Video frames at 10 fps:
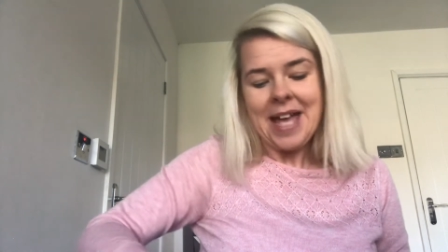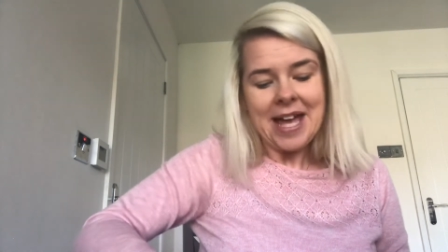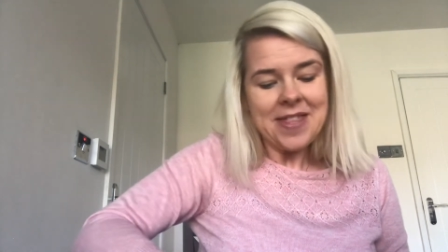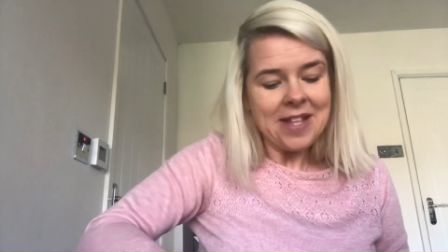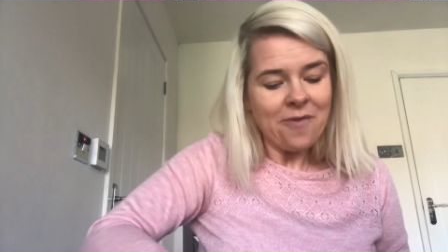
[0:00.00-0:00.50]

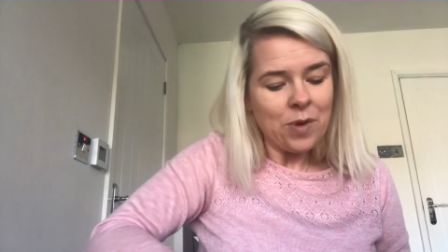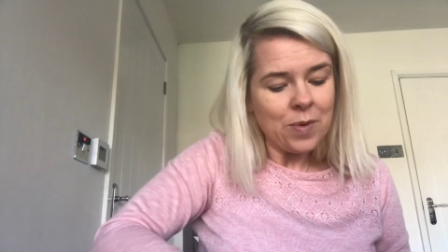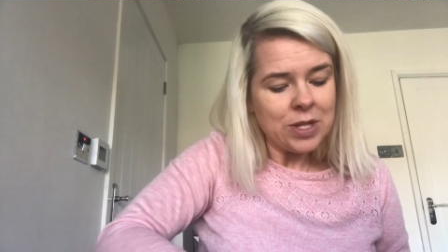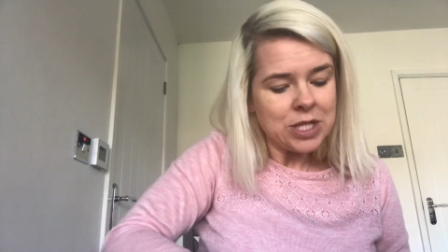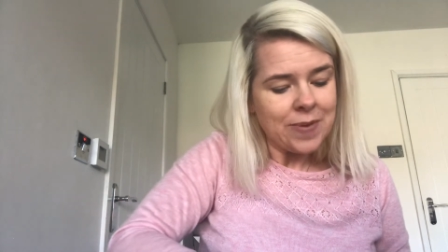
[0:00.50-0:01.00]
And then if we
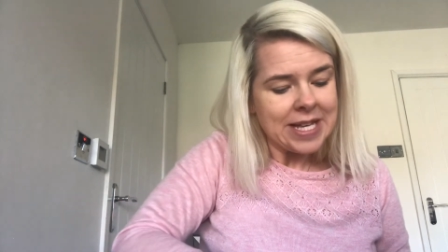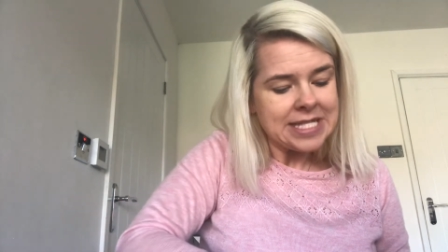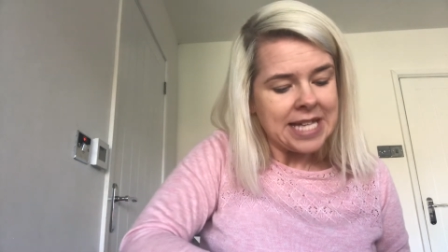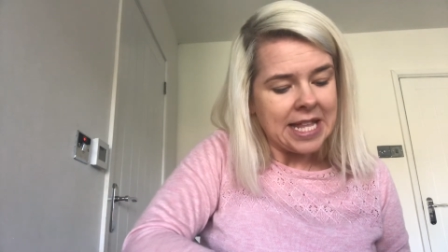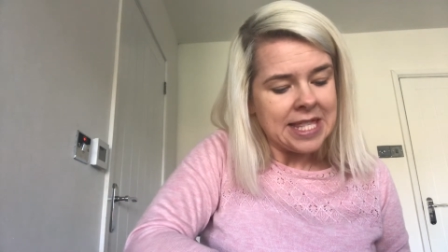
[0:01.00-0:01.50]
want to
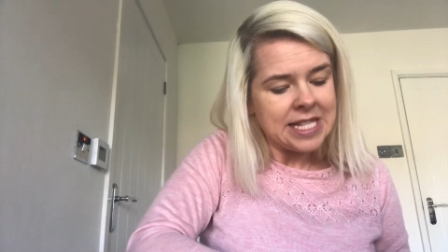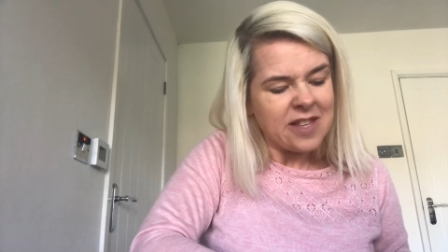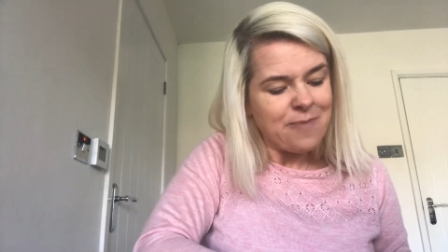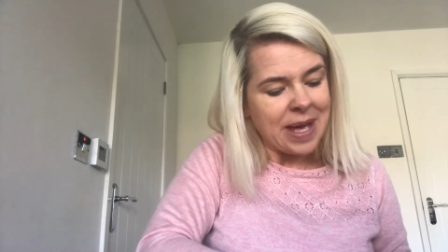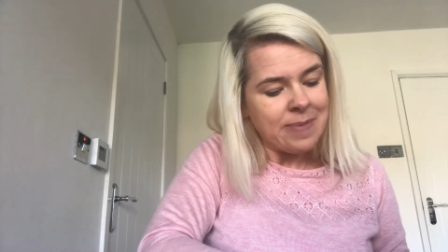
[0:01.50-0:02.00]
extend this,
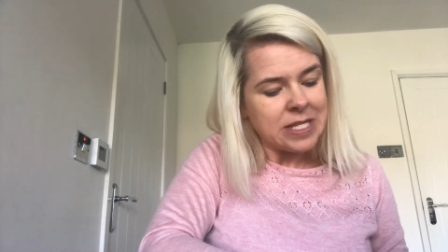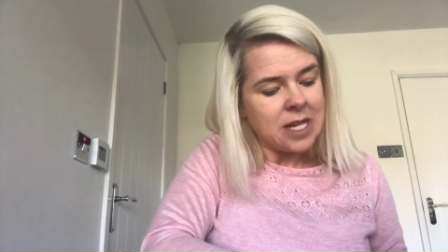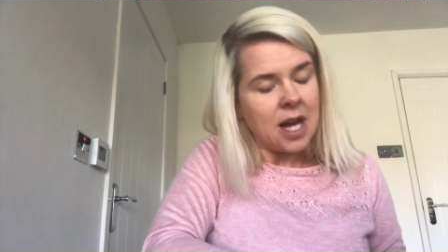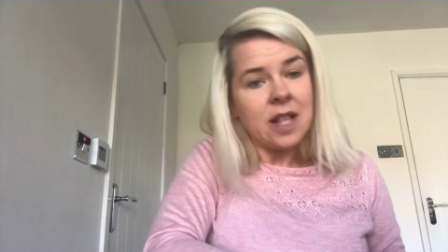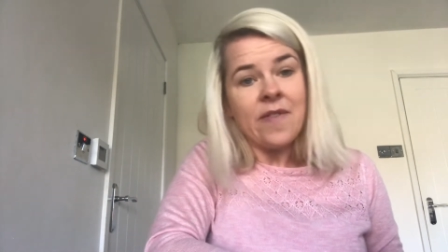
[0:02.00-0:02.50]
if baby's
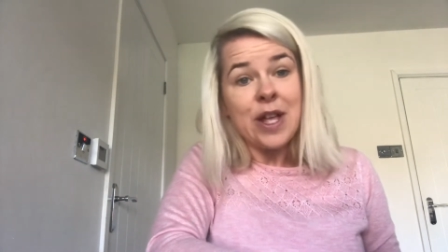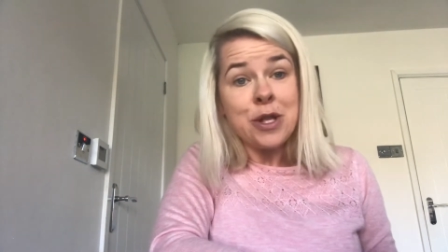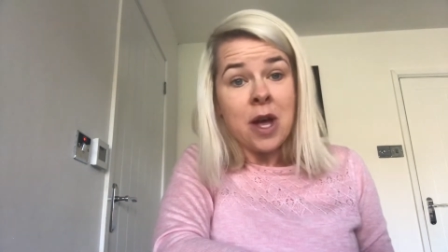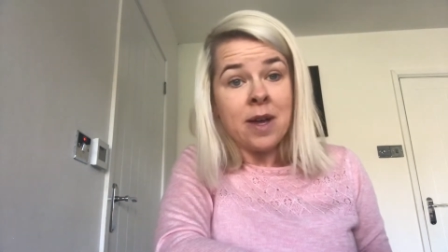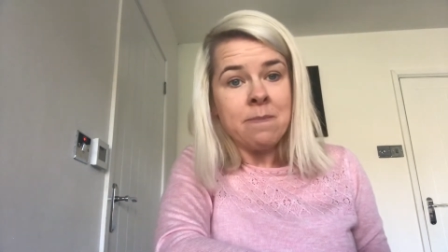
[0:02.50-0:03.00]
kind of at
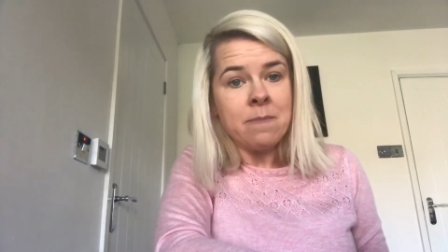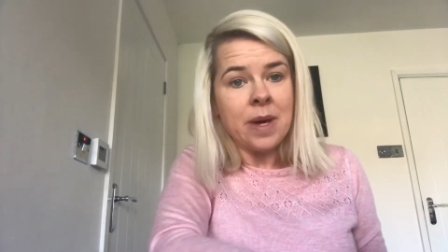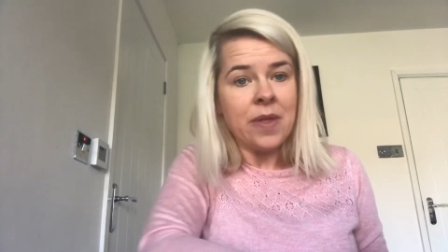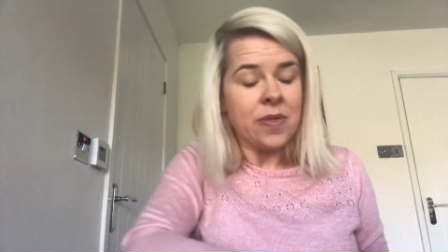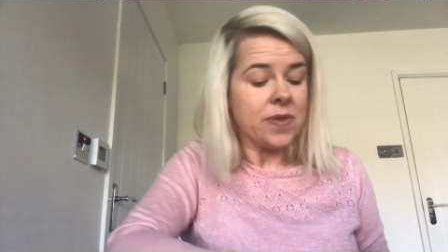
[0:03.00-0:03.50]
9
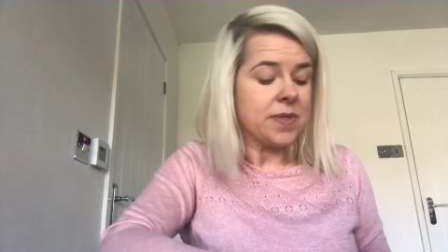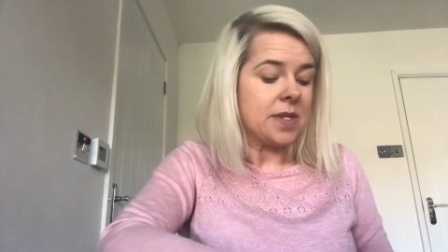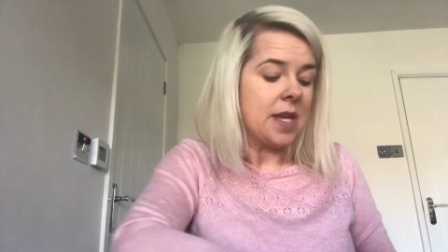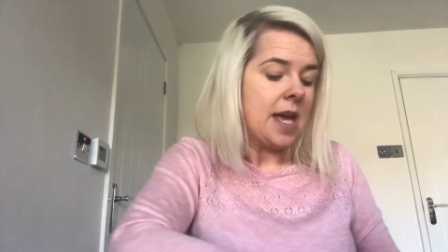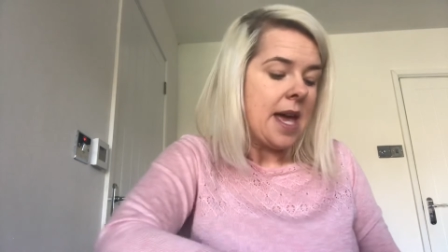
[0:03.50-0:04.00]

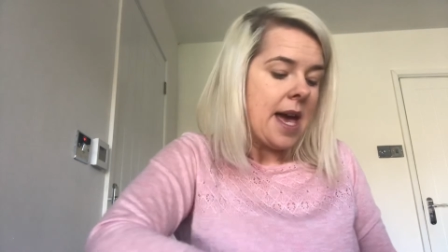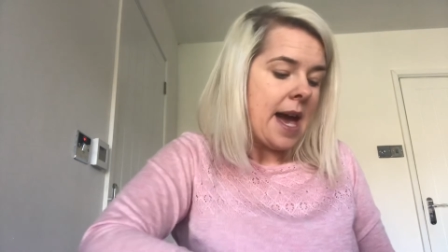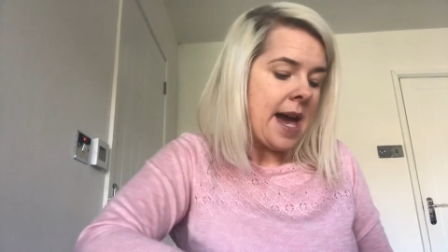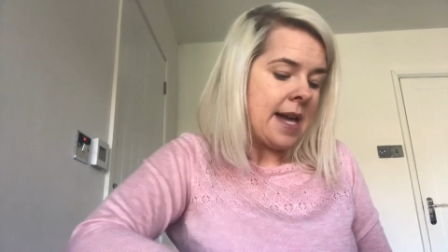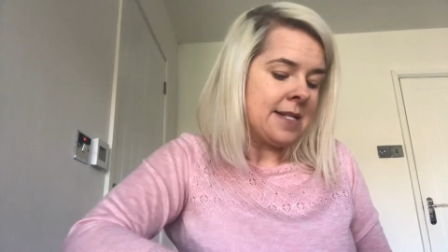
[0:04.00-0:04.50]
months
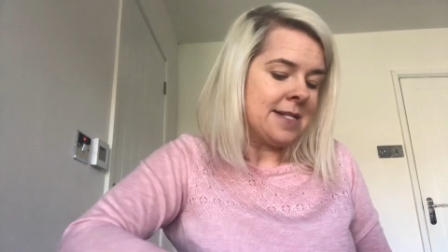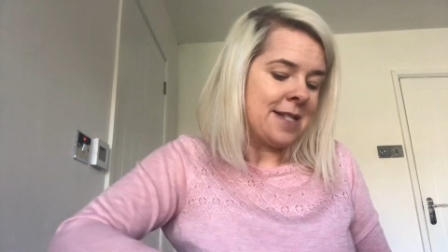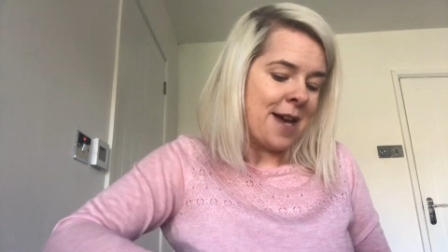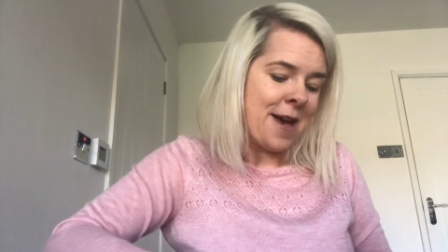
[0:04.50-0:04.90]
and